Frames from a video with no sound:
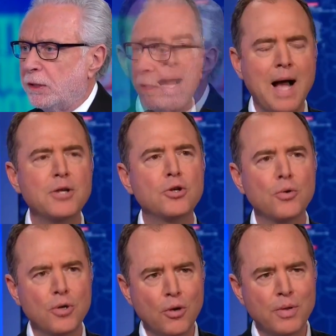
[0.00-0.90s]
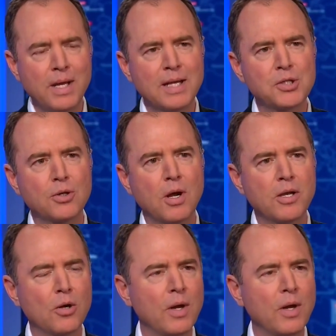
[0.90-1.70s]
I don't know the answer. You know,